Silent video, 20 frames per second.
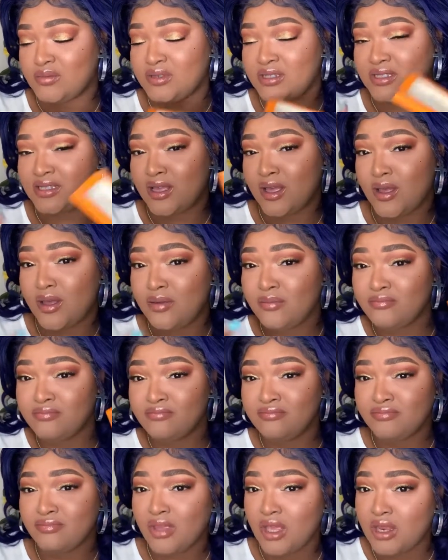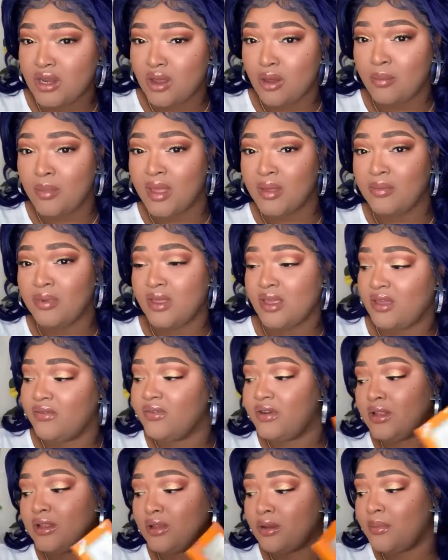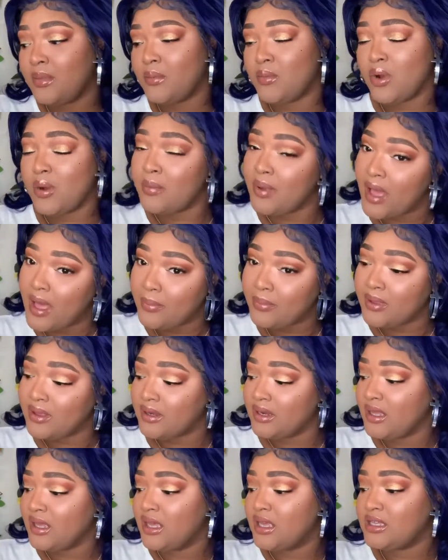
some, you know, maybe even a little bit more popping.